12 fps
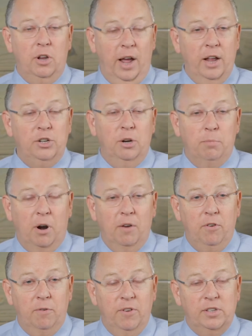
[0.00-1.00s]
the hygiene part
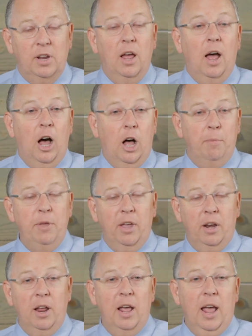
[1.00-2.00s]
of your visit, I'll be
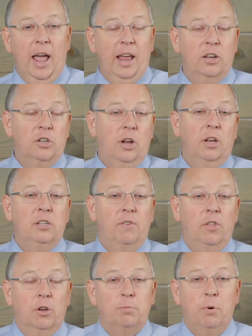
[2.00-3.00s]
in. And as long as
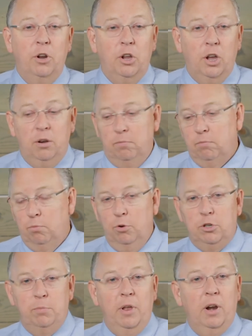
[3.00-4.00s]
everything looks pretty good, we
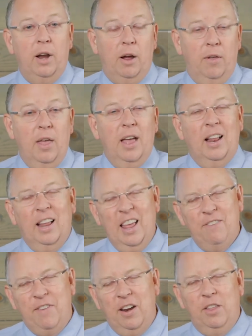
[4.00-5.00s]
should be in and out.
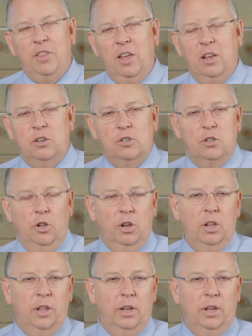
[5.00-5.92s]
If anything is looking